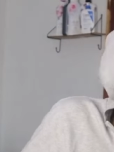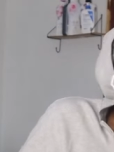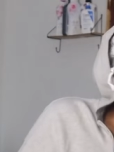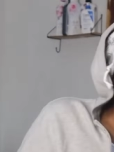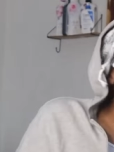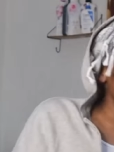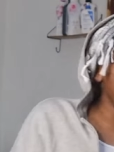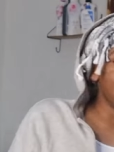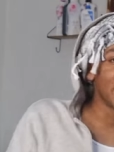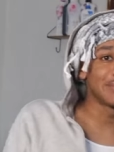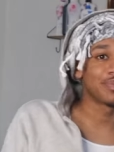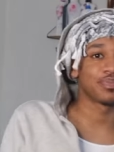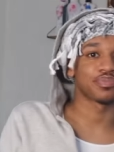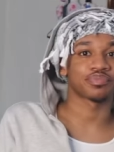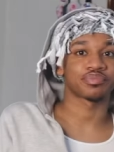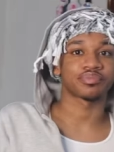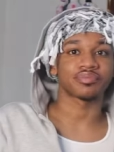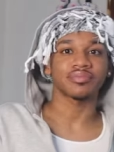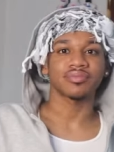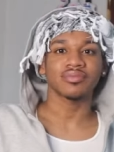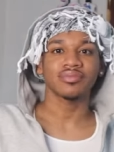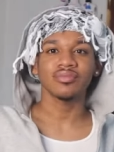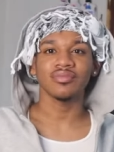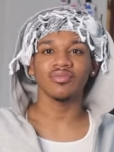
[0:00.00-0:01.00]
But
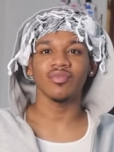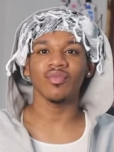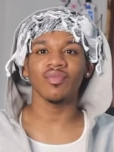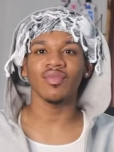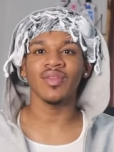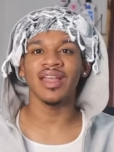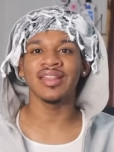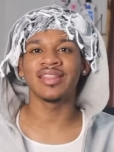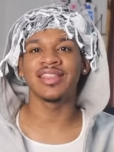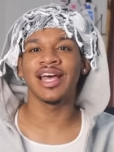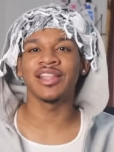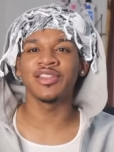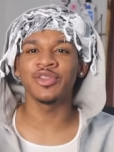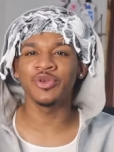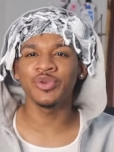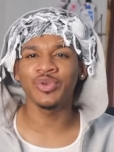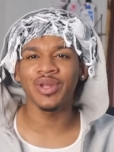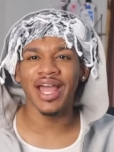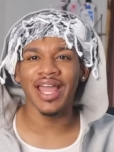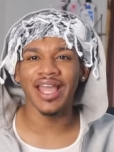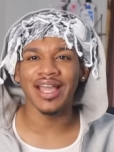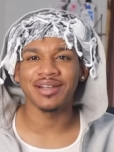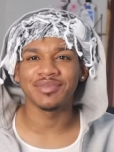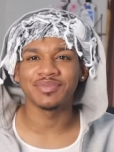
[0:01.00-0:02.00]
that little
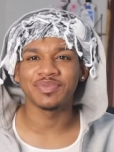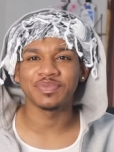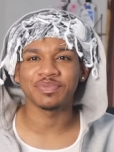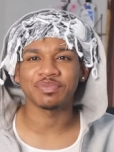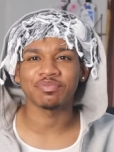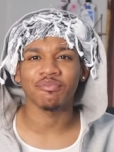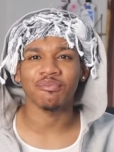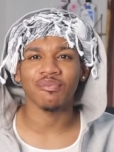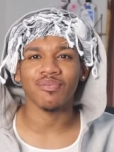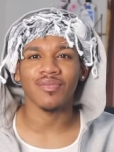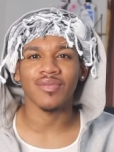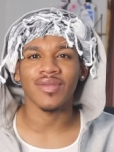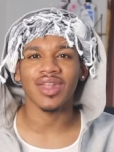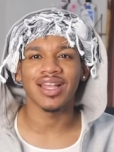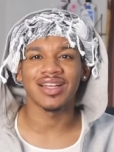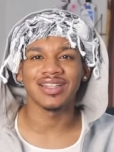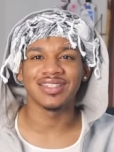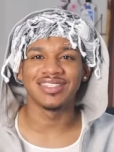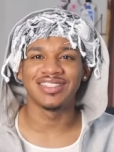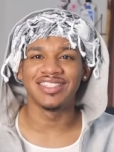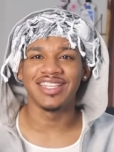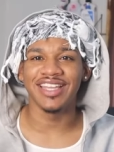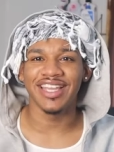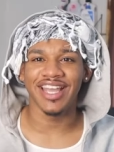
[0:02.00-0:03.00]
like
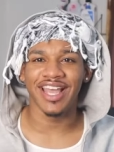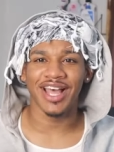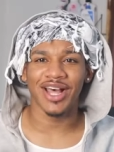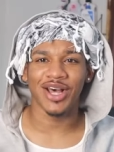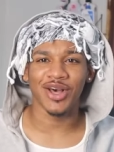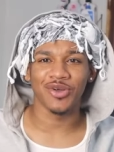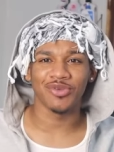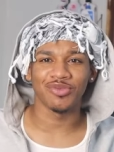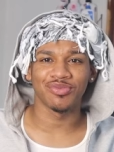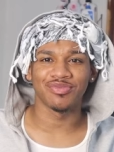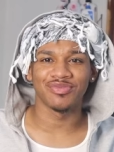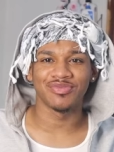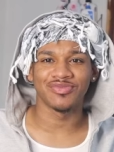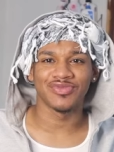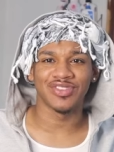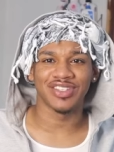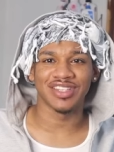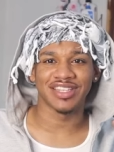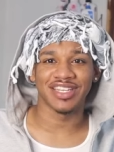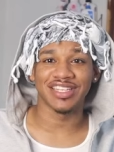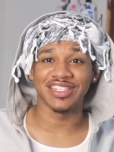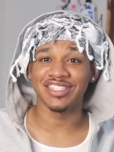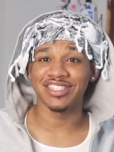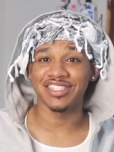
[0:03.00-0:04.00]
DL
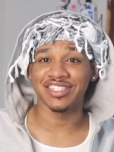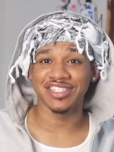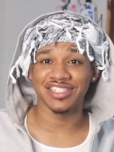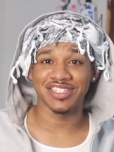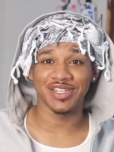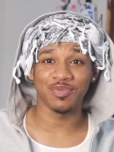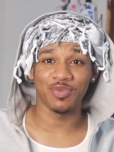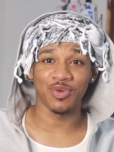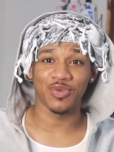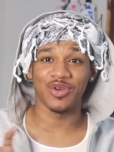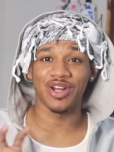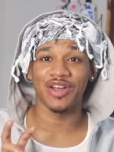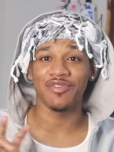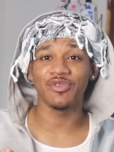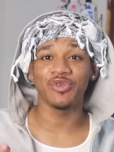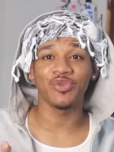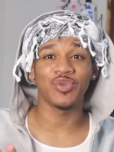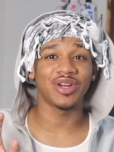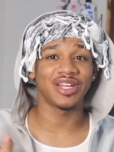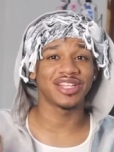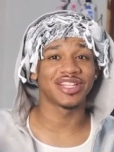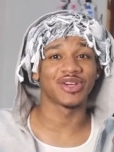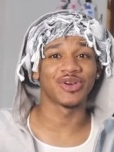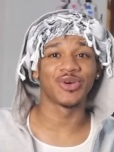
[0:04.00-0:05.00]
relationship or whatever you
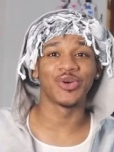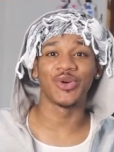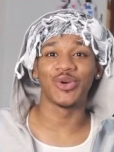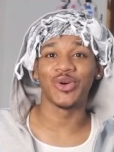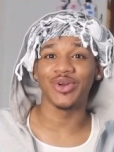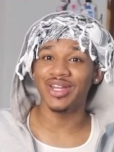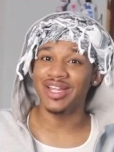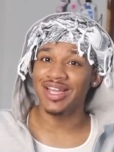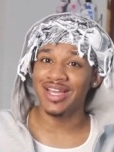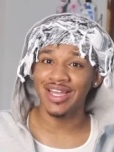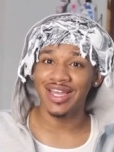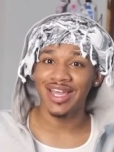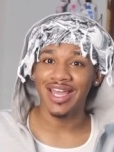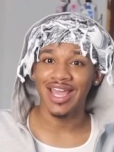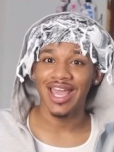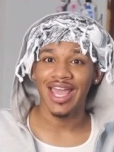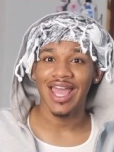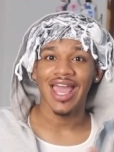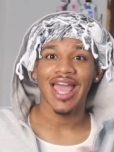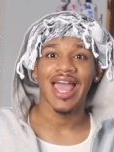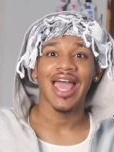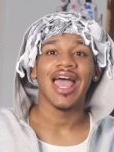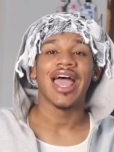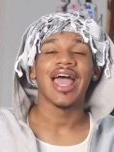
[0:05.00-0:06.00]
wanted to call it,
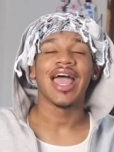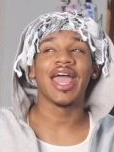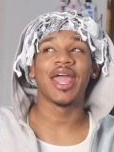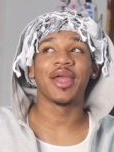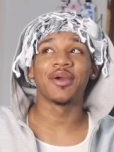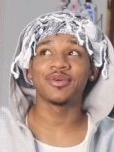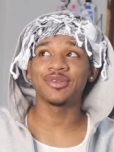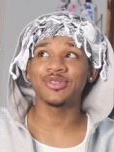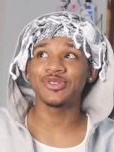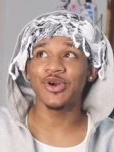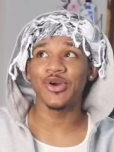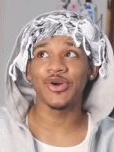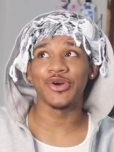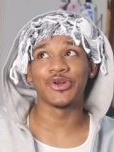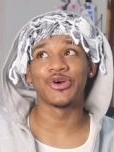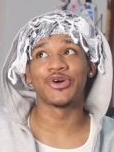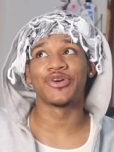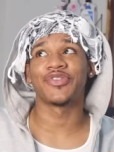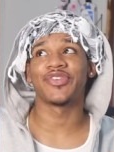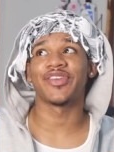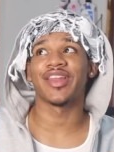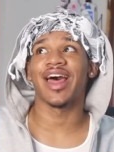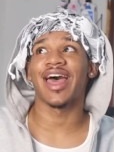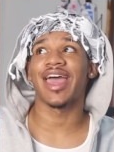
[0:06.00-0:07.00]
it was going
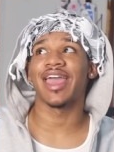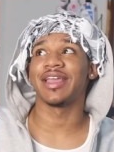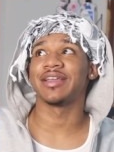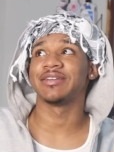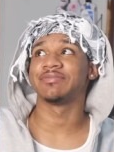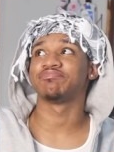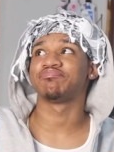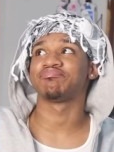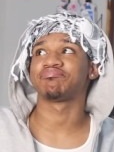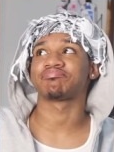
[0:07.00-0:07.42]
on for like